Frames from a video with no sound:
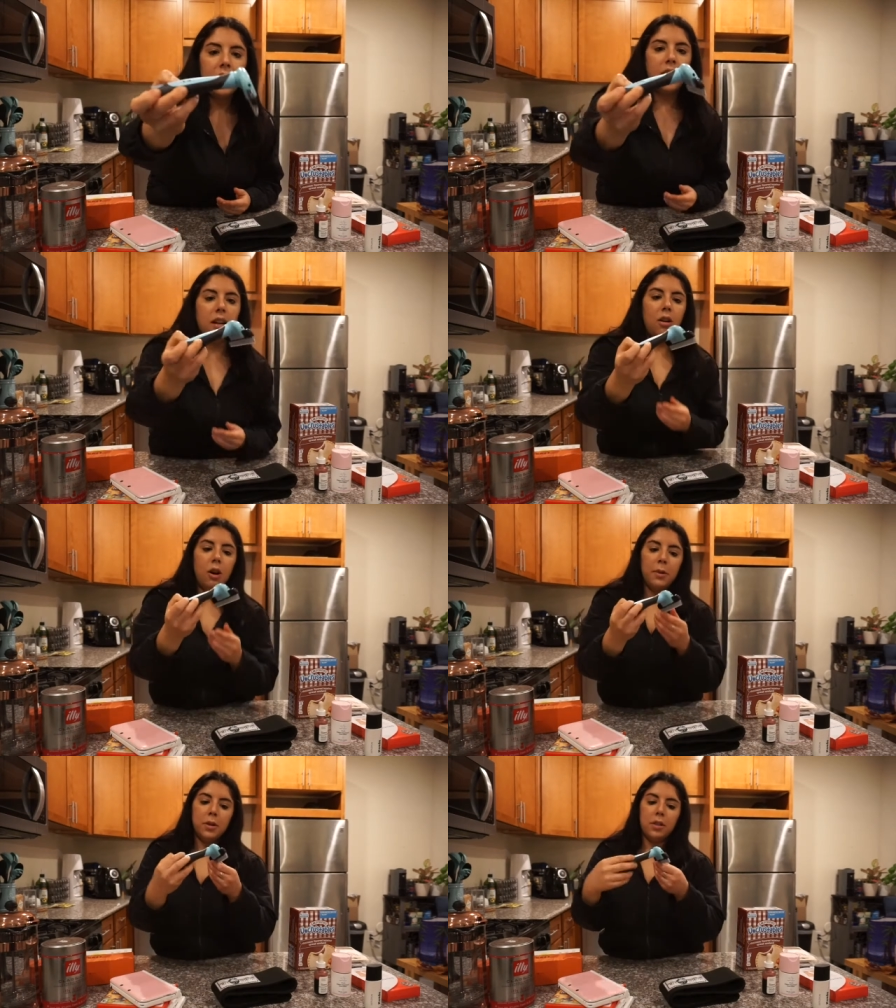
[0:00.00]
And it
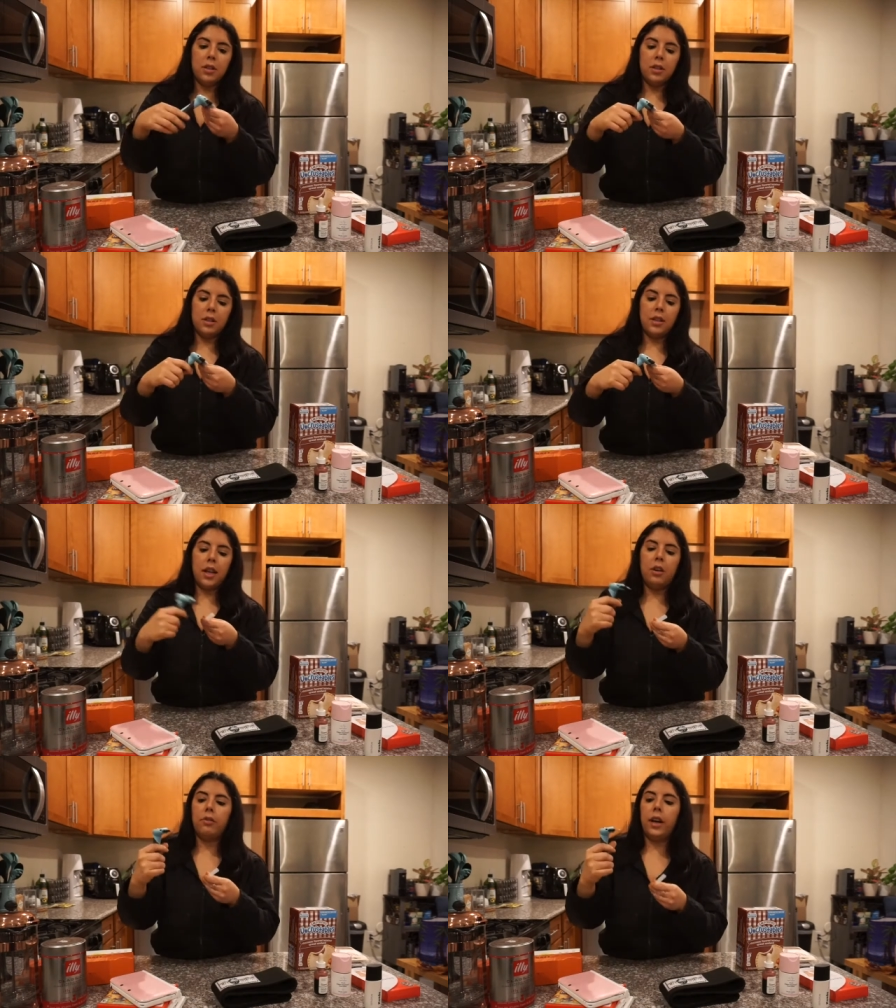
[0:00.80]
almost just looks
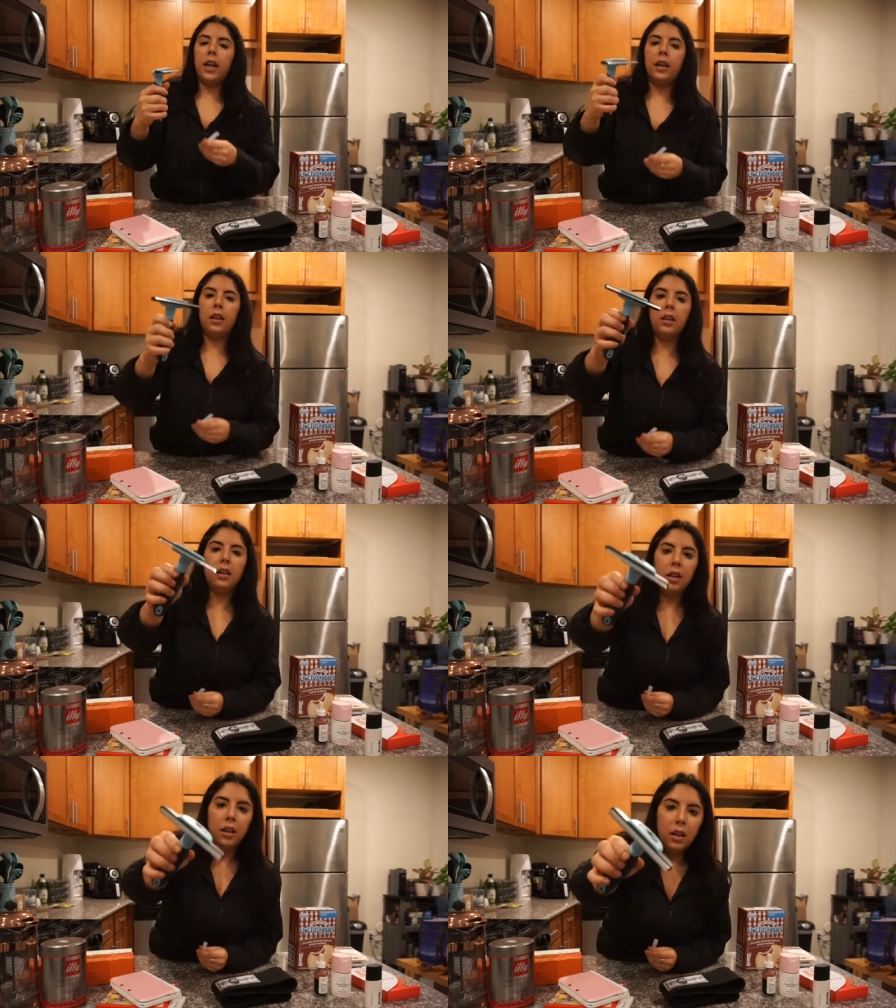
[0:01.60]
like a rake
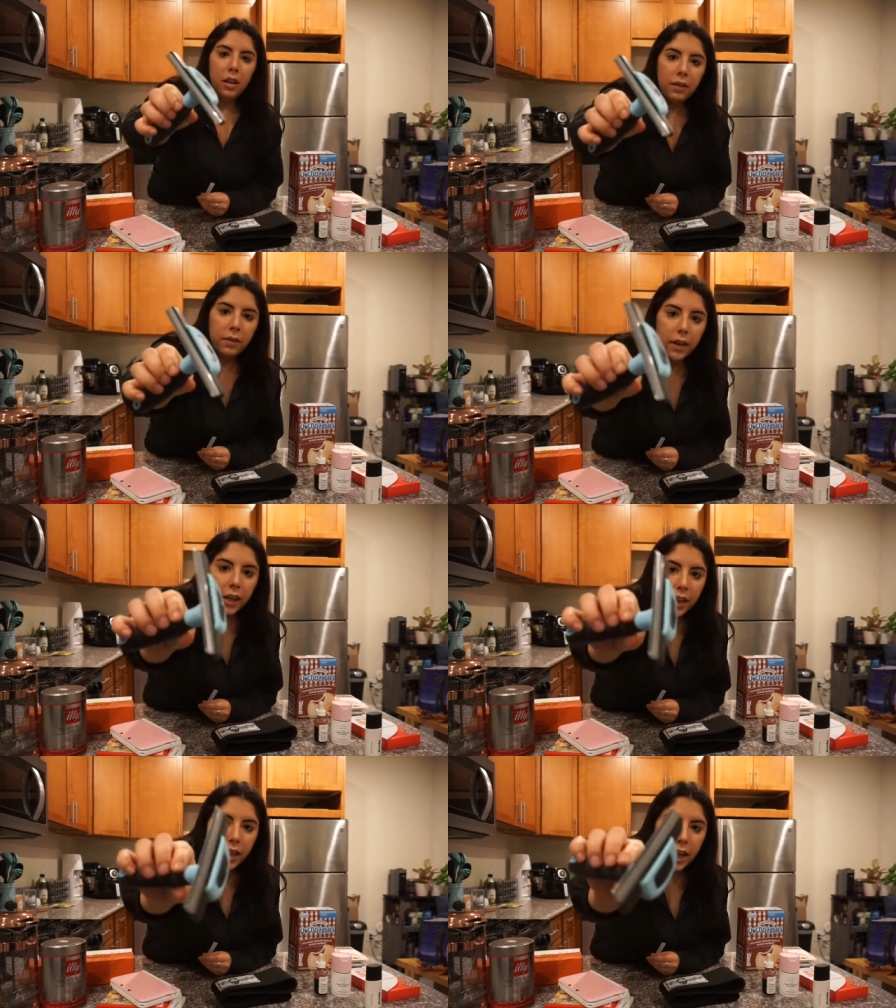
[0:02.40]
for
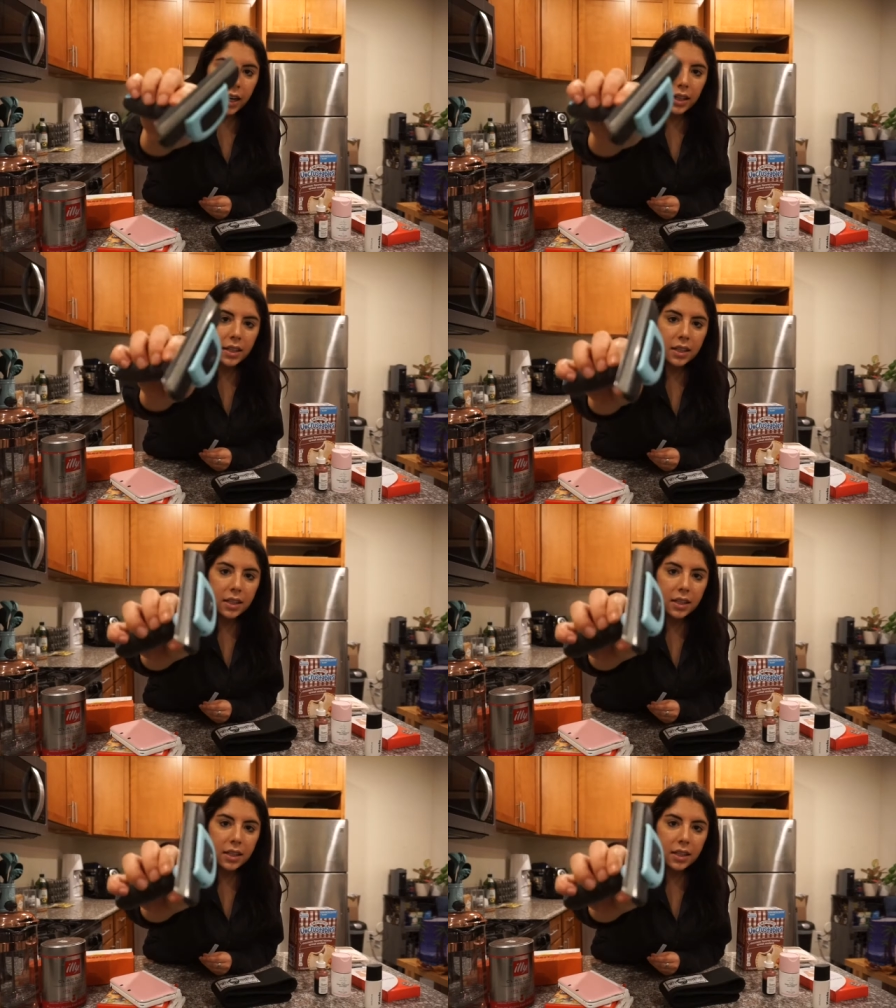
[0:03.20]
your cat.